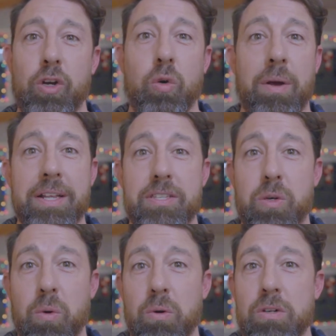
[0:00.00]
credit
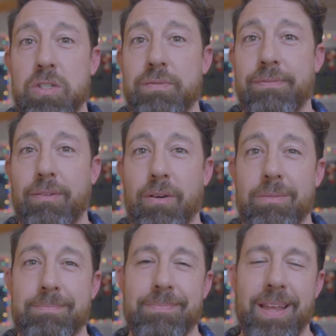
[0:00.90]
scores
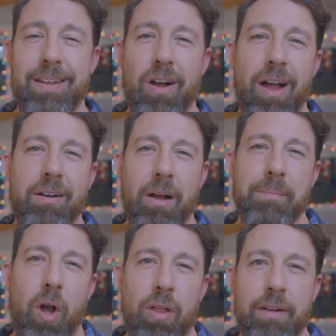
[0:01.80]
for, I'm
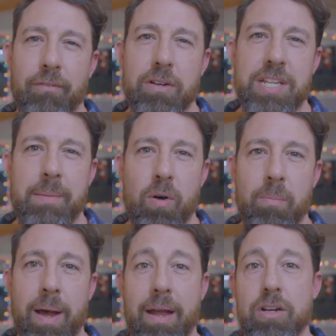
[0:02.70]
calling it first-time home
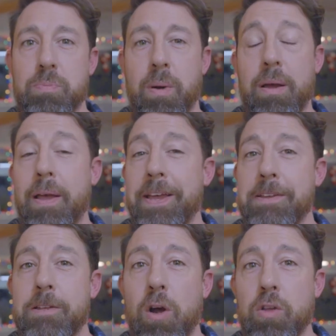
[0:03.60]
buyers, but
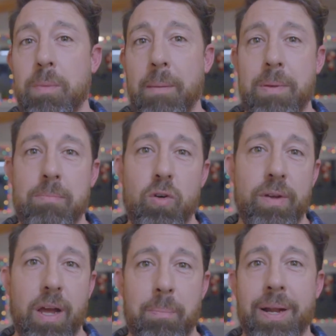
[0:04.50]
you might be
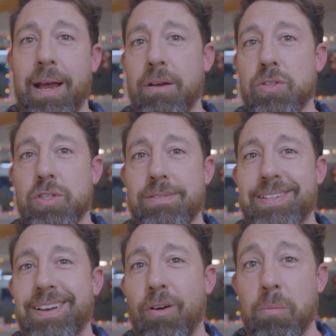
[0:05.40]
moving up in a house
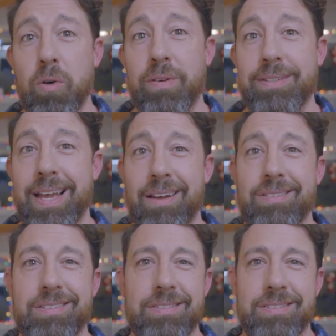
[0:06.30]
or moving down.
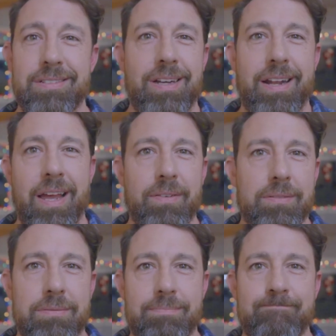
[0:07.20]
You still got to have
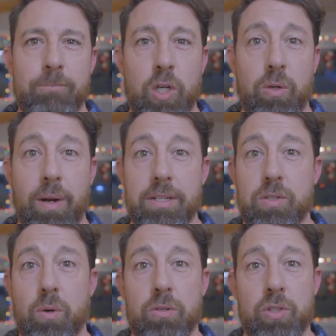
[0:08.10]
a good credit
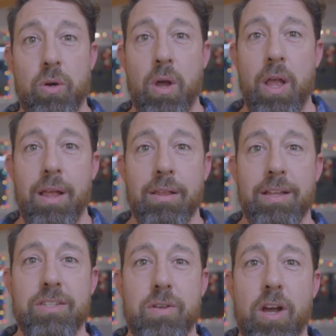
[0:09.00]
score. So
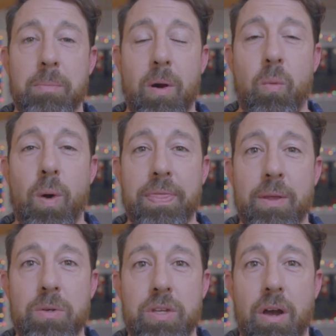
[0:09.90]
let's talk about what
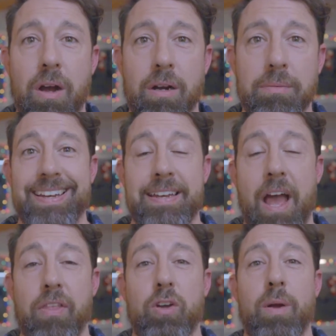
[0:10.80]
those are.
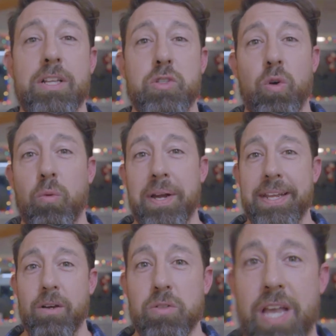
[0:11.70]
Now, the credit score rating goes